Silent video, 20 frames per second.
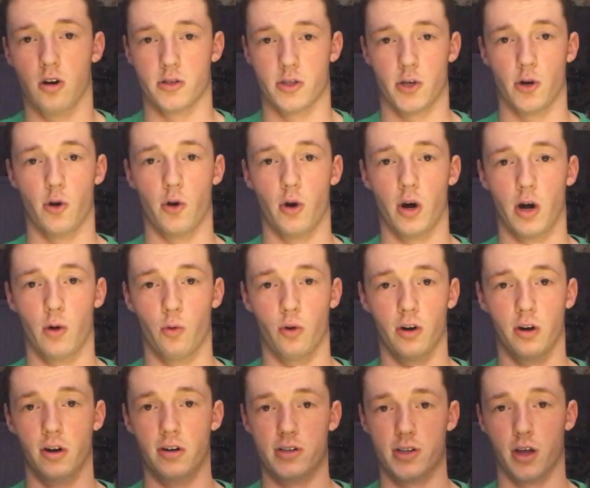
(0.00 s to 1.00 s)
Also, I
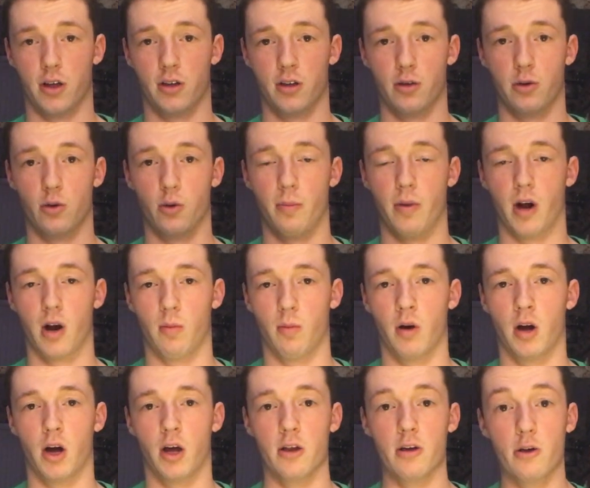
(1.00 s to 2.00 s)
wanted to tell you about
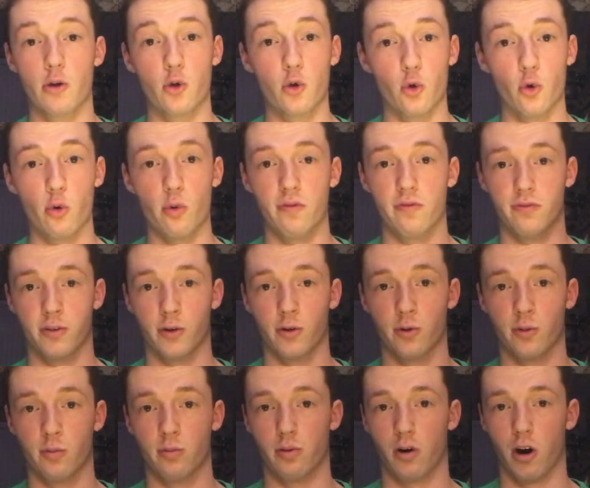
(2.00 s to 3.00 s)
my new
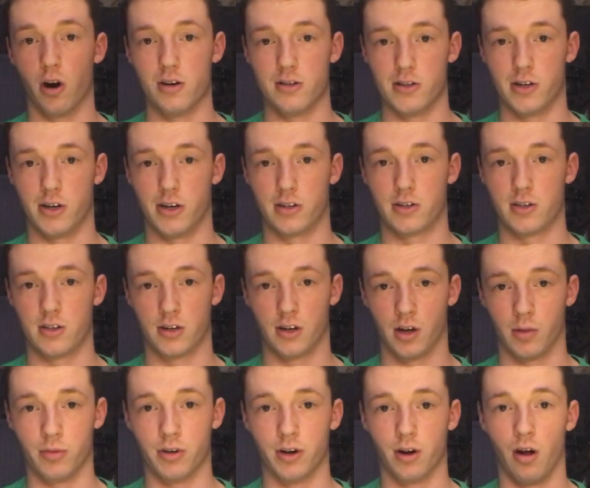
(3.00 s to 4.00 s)
film projects
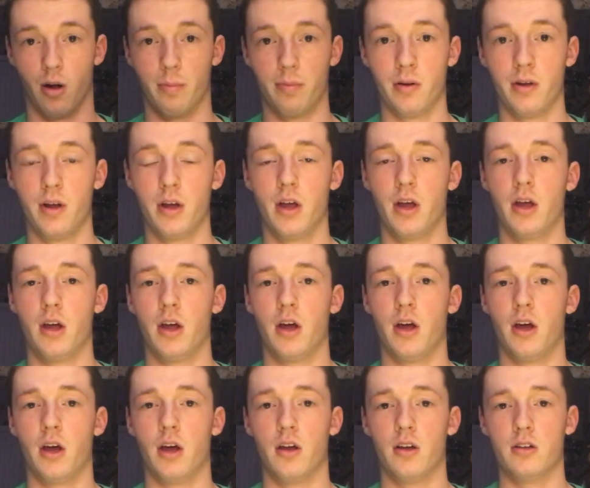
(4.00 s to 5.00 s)
coming up.
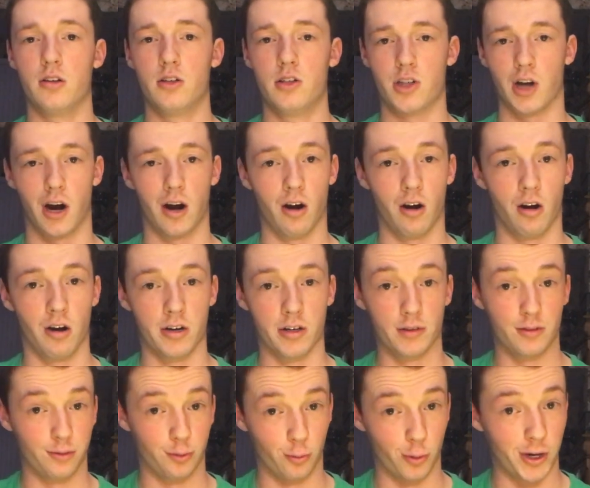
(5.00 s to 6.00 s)
China
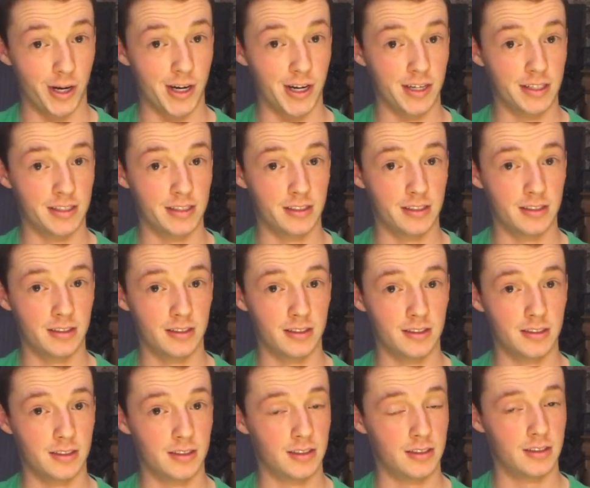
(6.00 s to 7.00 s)
Hunting 3
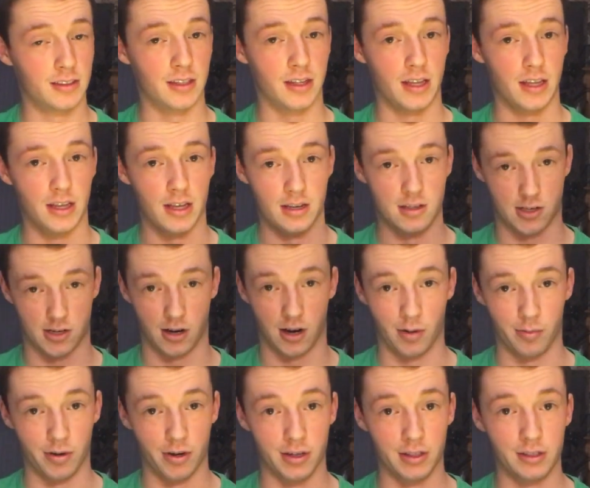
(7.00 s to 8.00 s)
is
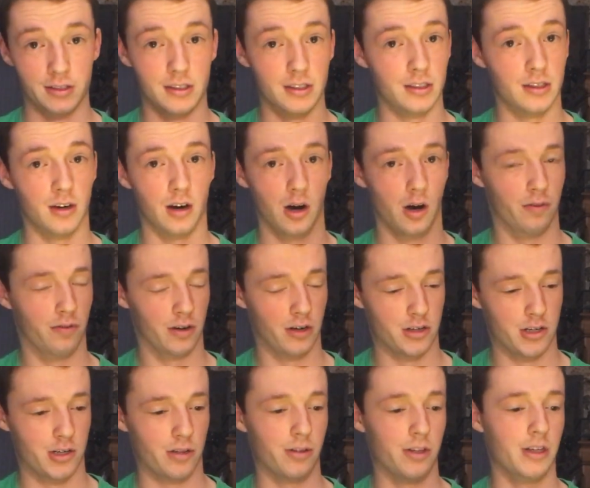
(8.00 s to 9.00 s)
coming
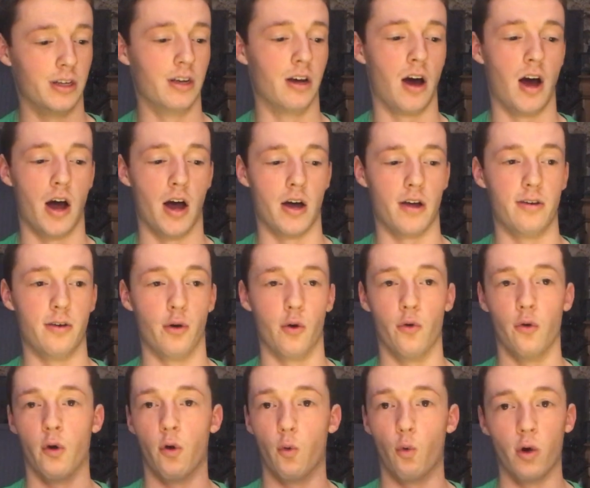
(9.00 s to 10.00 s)
eventually. I
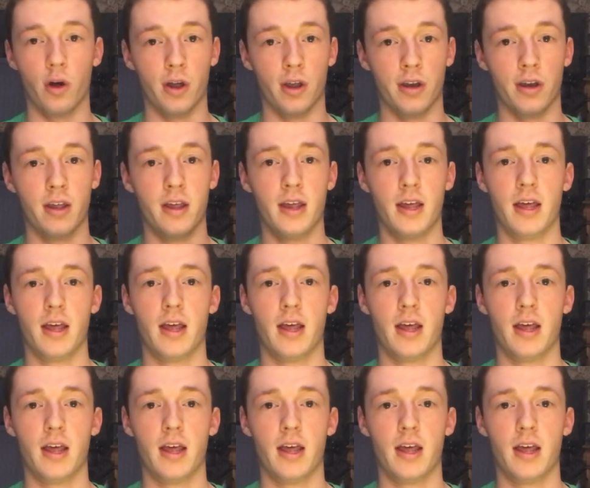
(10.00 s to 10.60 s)
don't know when.